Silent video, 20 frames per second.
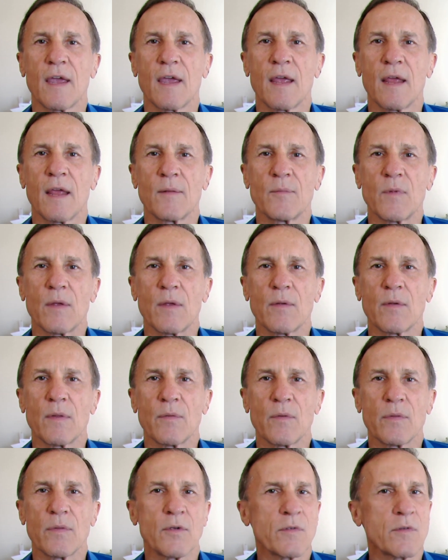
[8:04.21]
And
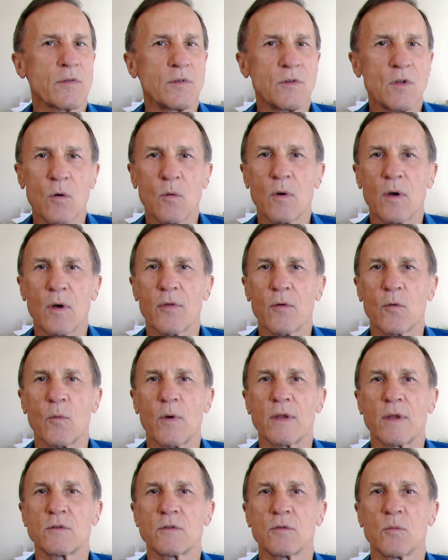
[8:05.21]
there's no other
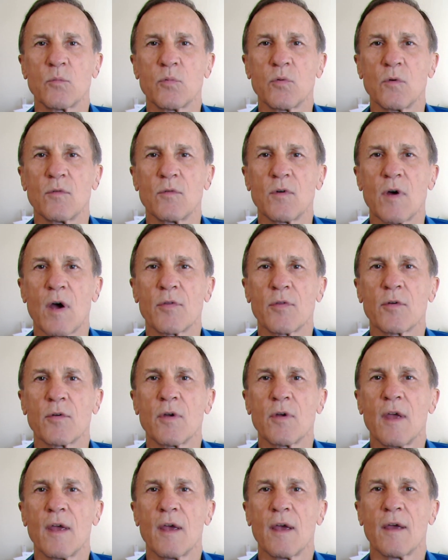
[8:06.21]
way to improve
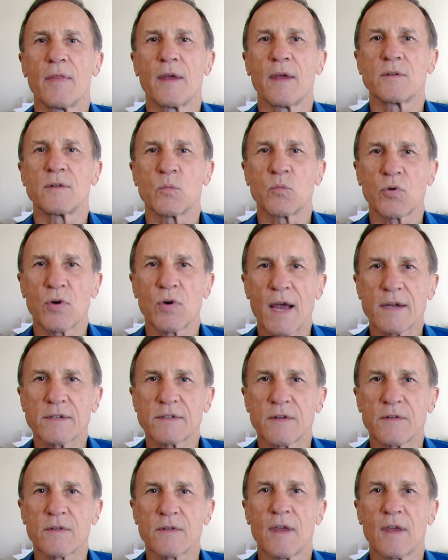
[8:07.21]
other than to
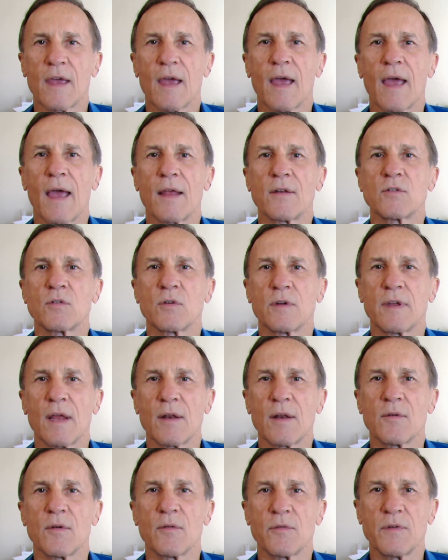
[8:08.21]
practice and to
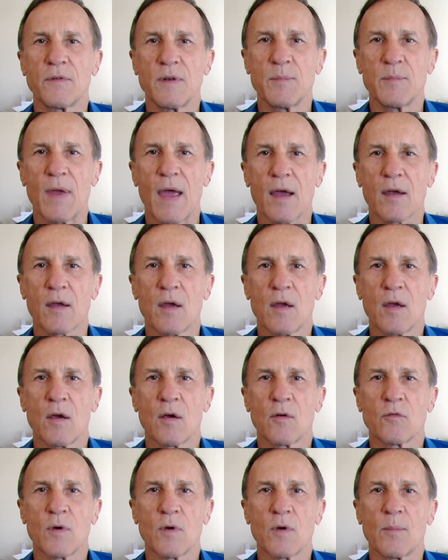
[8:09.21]
get feedback
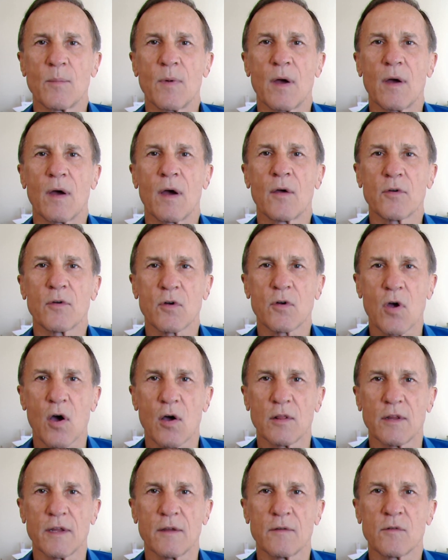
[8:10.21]
from other
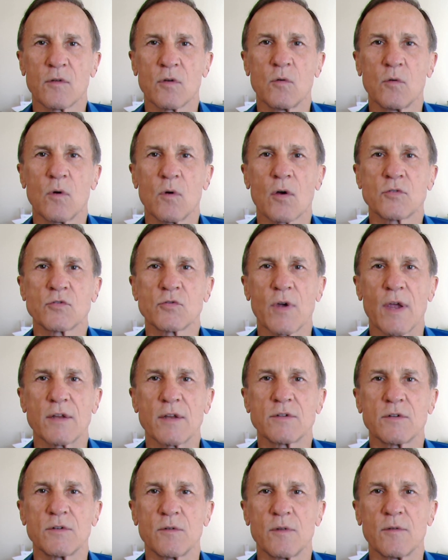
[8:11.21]
colleagues who are trying
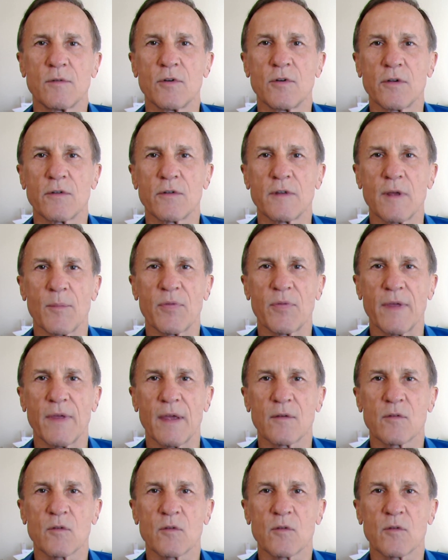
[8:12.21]
to do the very same thing.